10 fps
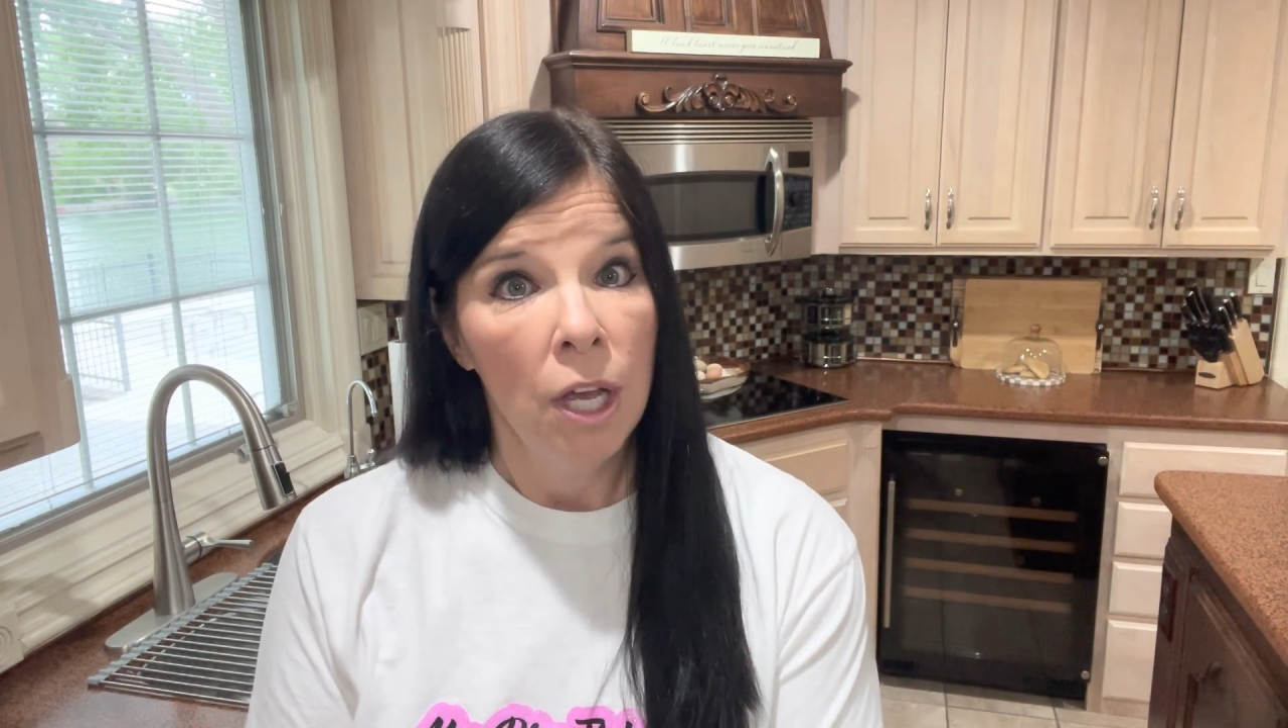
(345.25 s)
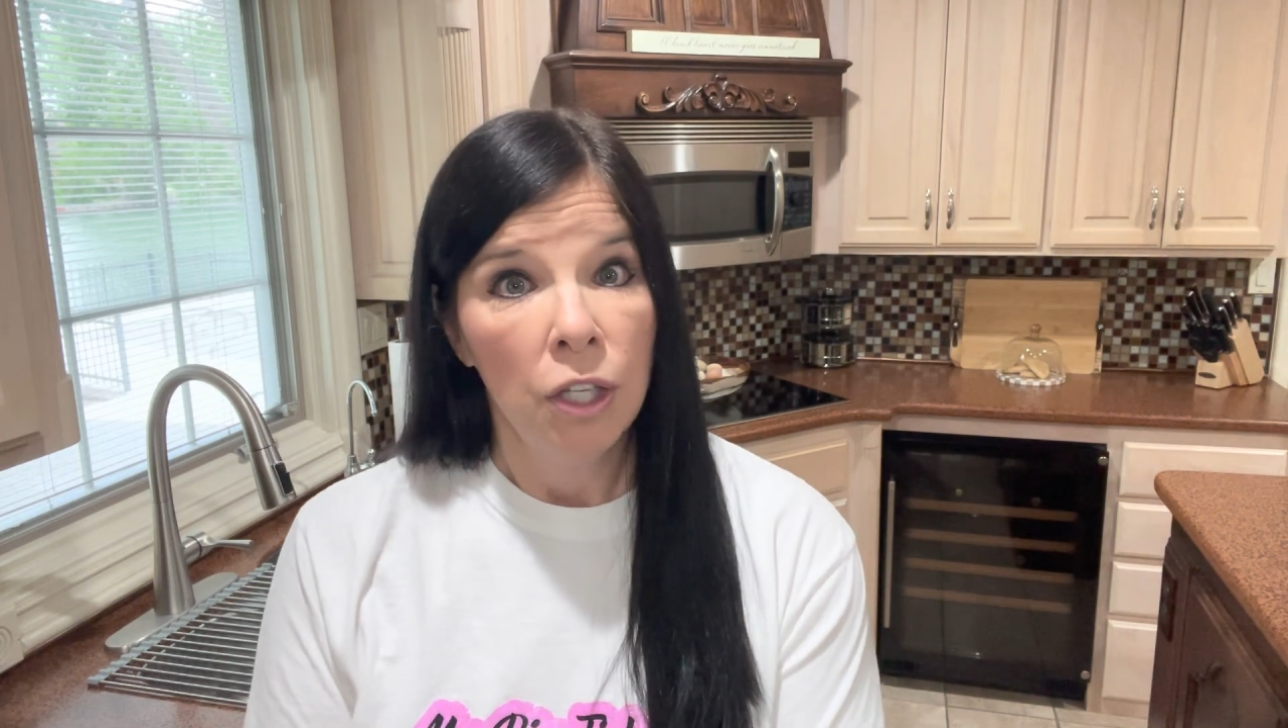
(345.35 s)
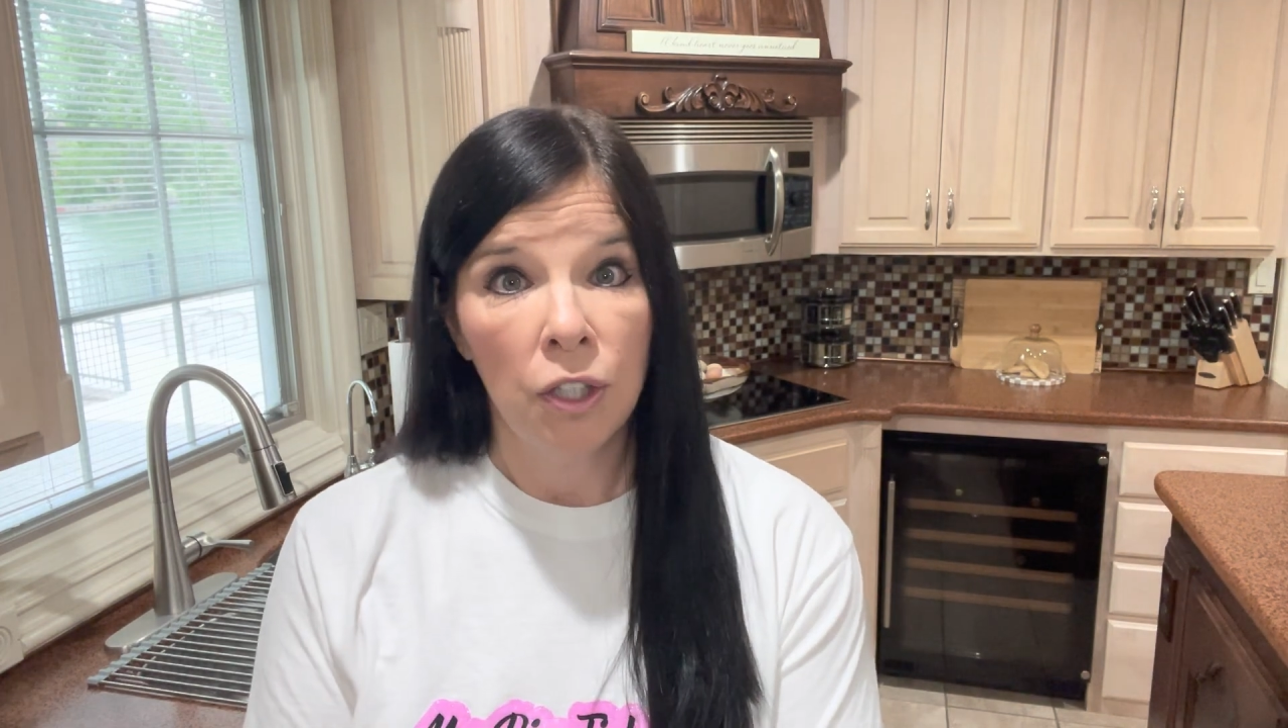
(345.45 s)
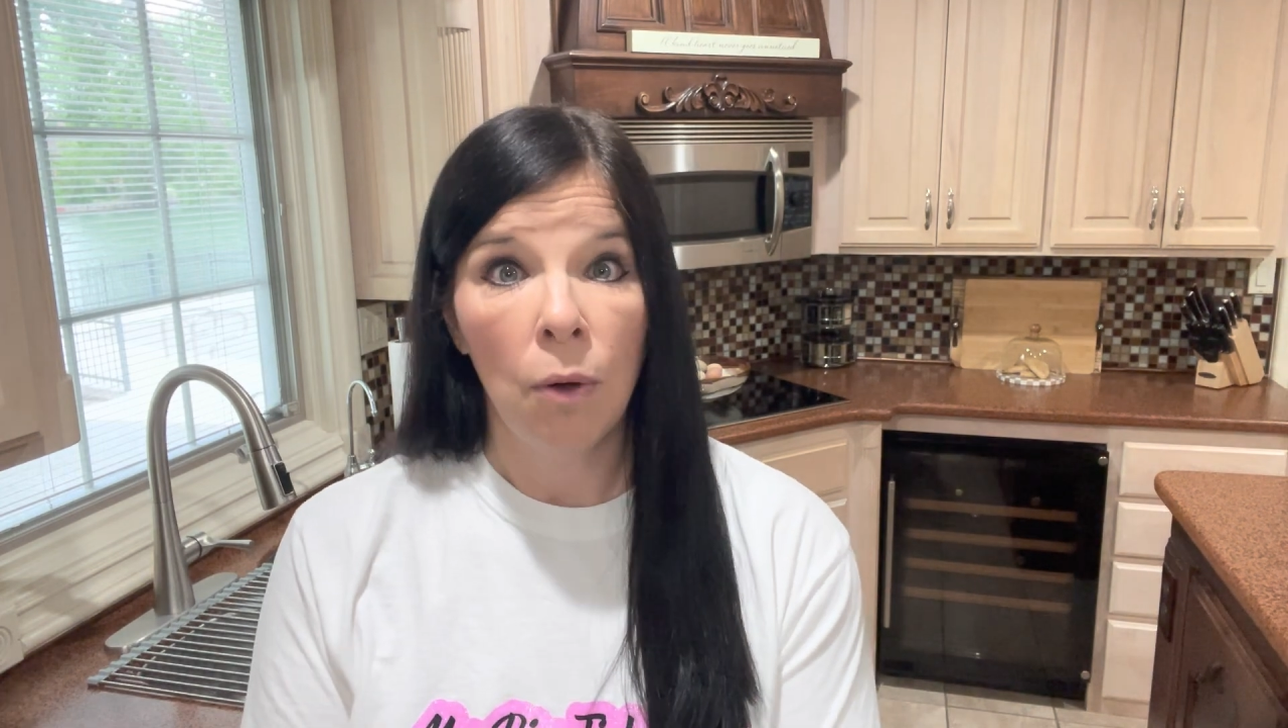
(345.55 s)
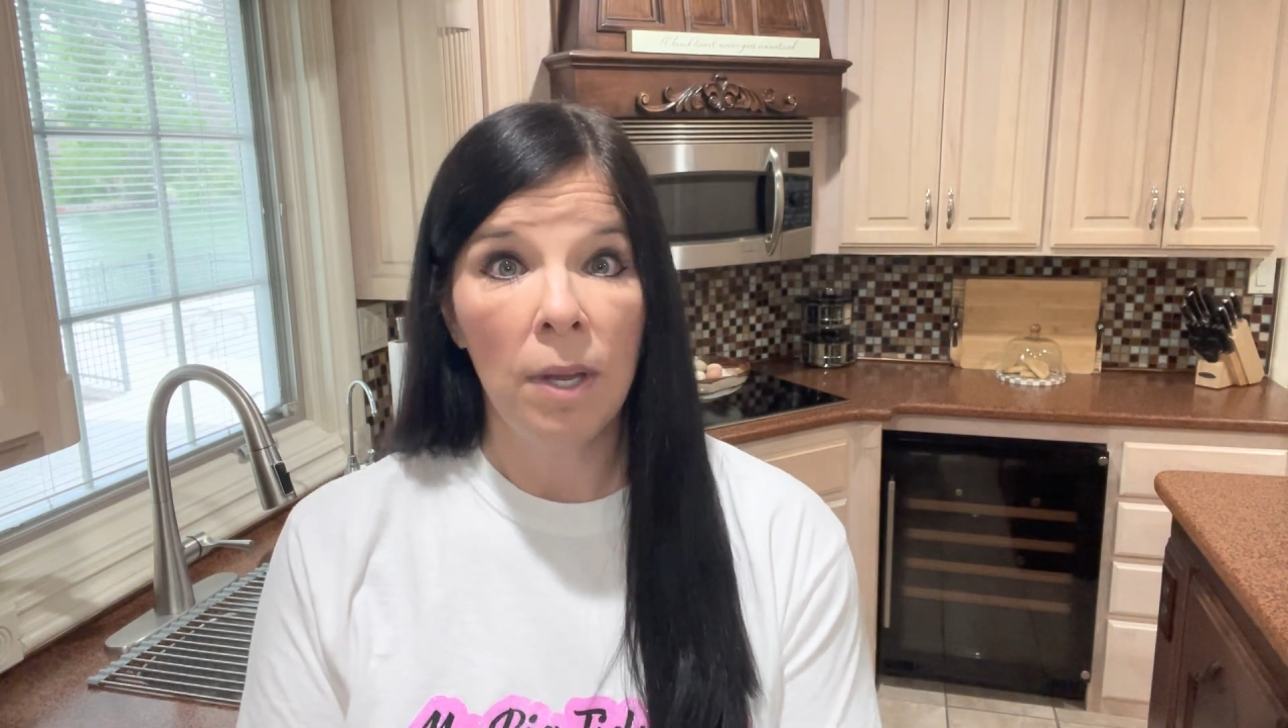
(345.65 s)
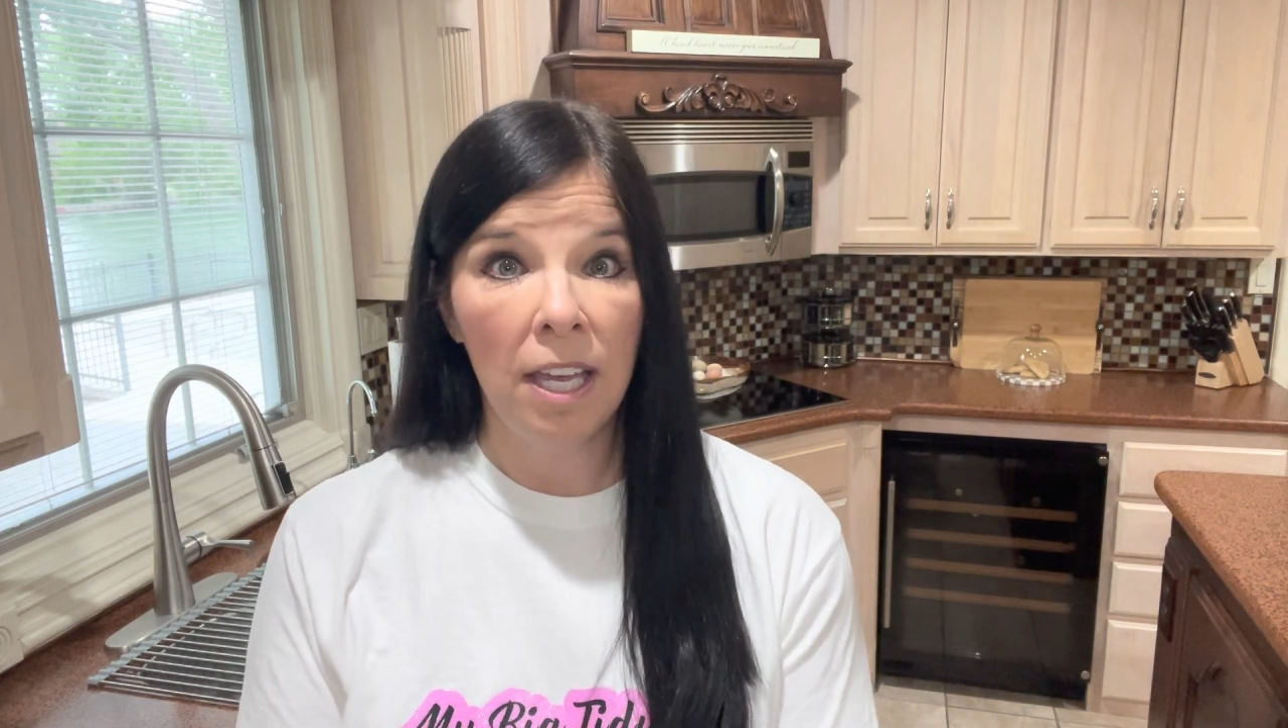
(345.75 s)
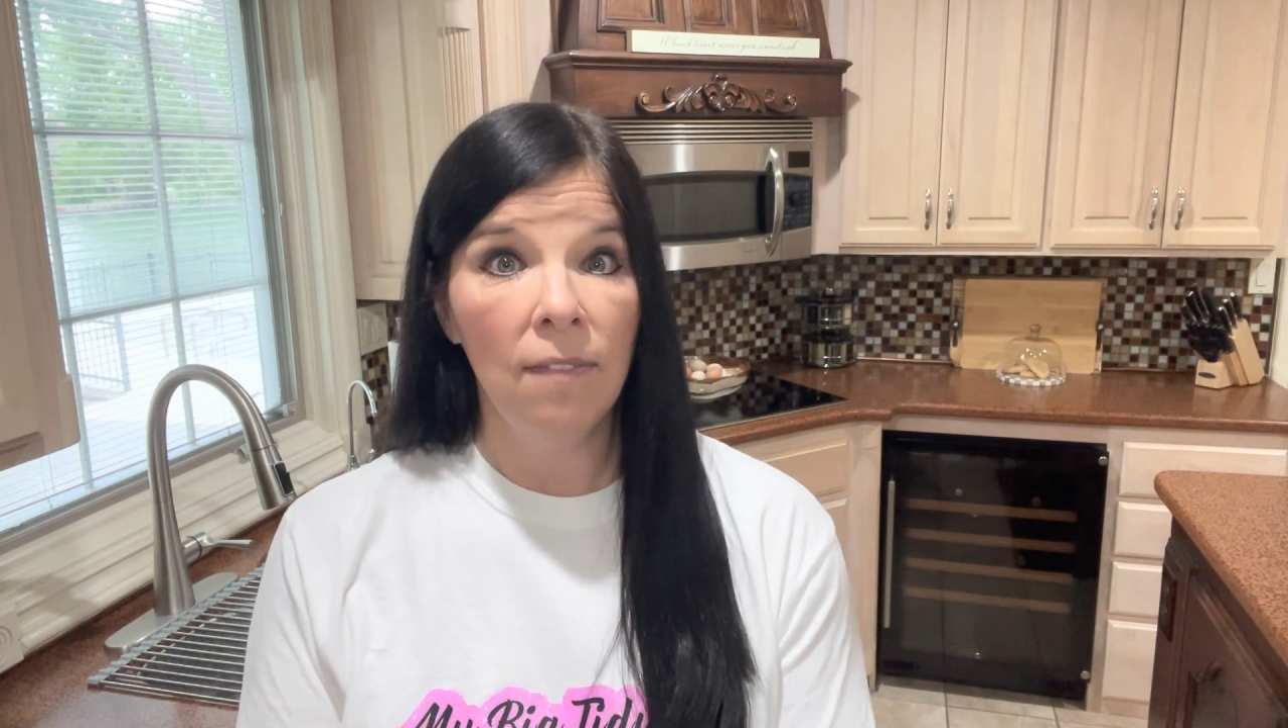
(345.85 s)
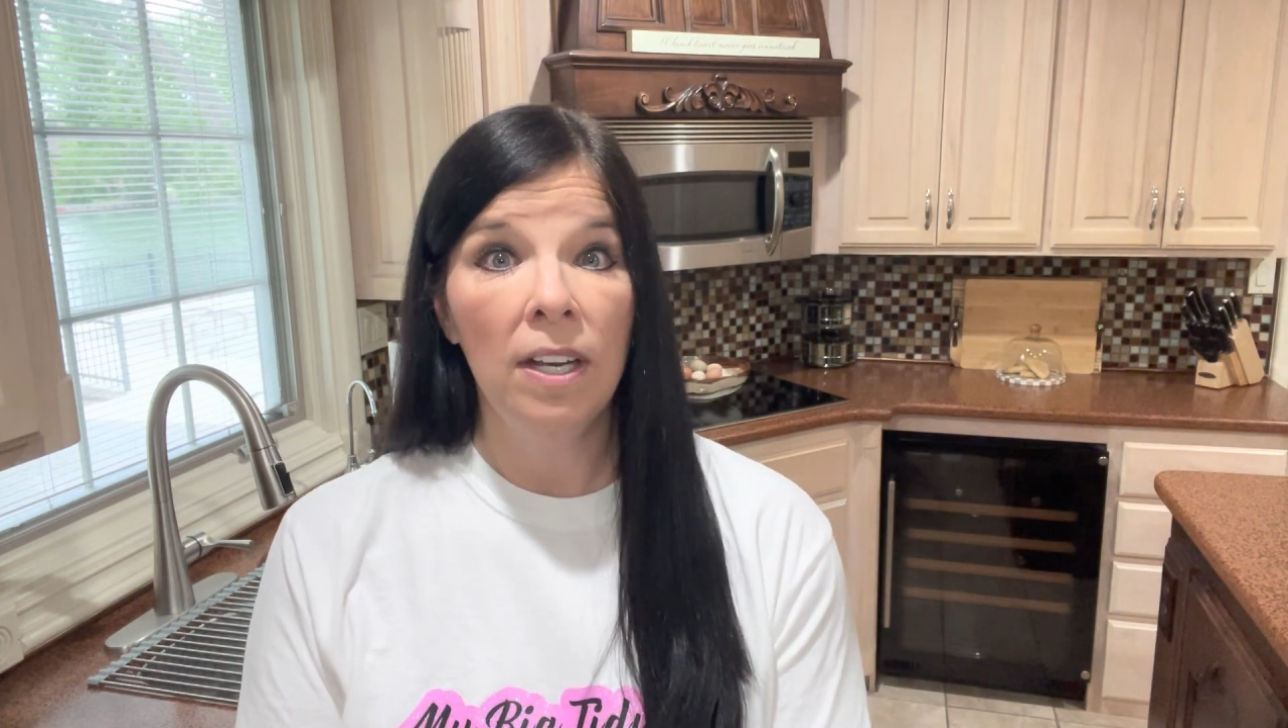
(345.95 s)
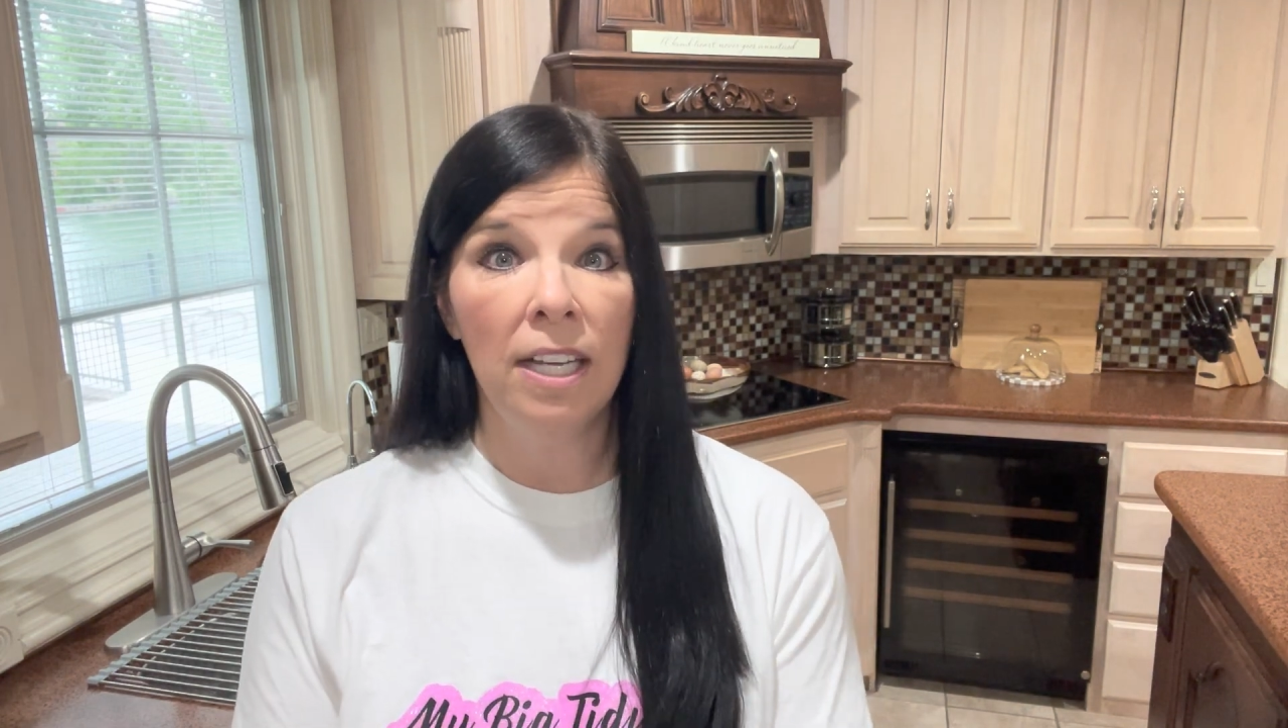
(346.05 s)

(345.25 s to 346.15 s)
So even